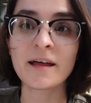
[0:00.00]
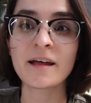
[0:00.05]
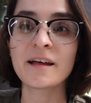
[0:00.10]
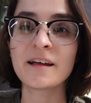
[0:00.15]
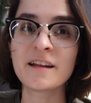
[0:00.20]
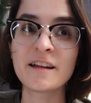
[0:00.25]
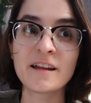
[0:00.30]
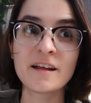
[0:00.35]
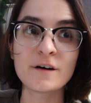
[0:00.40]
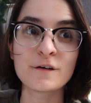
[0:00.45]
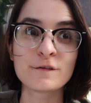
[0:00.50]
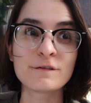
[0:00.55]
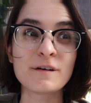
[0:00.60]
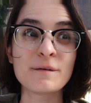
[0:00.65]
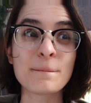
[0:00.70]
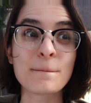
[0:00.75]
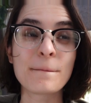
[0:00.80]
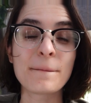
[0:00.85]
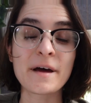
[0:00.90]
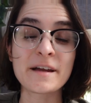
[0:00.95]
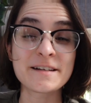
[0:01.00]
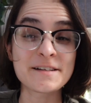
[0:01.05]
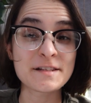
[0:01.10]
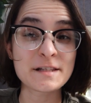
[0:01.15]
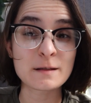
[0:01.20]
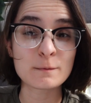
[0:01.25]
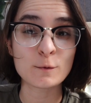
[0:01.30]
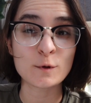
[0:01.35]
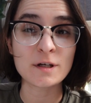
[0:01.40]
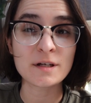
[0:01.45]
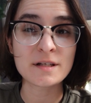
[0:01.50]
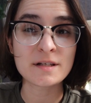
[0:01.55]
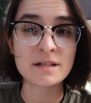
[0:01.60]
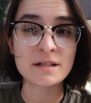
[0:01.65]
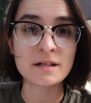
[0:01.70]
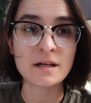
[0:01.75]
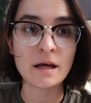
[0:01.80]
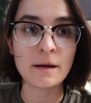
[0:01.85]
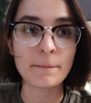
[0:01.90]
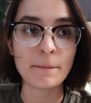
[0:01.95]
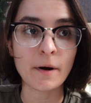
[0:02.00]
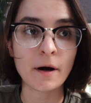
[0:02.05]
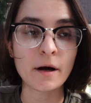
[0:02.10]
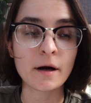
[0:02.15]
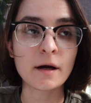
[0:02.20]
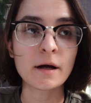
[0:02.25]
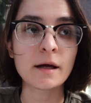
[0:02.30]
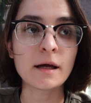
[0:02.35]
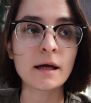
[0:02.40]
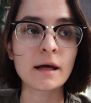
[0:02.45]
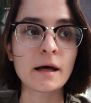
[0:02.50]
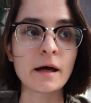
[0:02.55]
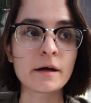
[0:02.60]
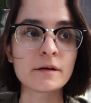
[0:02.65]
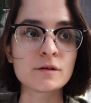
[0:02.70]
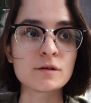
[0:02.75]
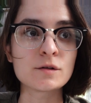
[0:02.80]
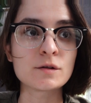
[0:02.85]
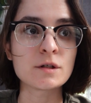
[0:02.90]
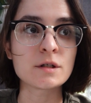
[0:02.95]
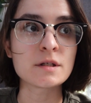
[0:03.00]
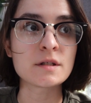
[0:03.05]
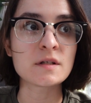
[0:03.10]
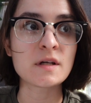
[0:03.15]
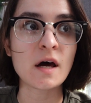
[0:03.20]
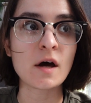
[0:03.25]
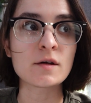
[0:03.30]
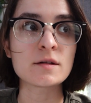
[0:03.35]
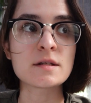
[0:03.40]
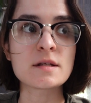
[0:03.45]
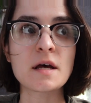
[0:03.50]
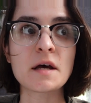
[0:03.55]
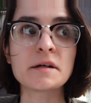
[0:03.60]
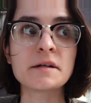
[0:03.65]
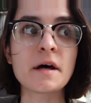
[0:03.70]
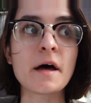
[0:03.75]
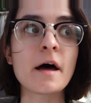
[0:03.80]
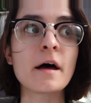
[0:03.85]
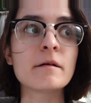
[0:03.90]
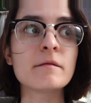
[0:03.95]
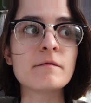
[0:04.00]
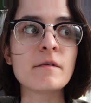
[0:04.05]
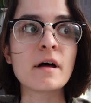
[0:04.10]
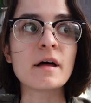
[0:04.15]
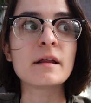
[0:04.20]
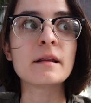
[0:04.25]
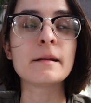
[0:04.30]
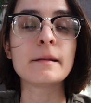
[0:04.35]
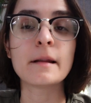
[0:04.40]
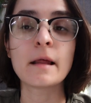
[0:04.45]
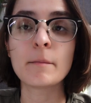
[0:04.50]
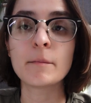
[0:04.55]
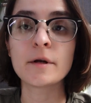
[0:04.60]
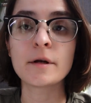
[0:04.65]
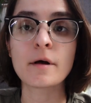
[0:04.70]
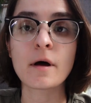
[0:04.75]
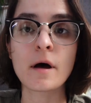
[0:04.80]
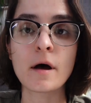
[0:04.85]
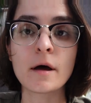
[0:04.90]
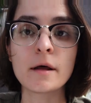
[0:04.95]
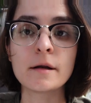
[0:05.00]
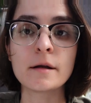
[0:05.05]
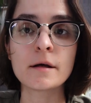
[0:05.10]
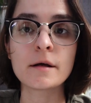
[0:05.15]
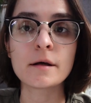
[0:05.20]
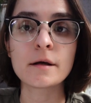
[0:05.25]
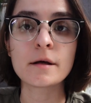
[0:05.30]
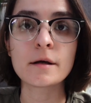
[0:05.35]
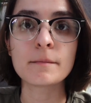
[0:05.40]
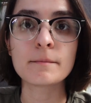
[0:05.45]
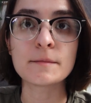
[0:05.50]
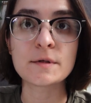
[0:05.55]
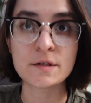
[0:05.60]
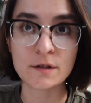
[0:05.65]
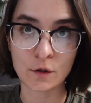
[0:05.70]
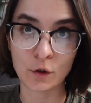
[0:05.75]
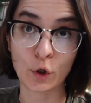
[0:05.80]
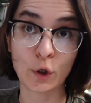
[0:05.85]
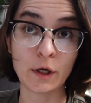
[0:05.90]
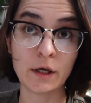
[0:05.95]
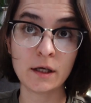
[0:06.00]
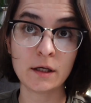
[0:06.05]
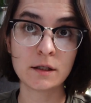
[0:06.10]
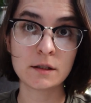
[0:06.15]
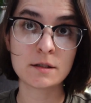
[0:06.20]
Hello from Bennett Springs State Park, just outside of Lebanon, Missouri.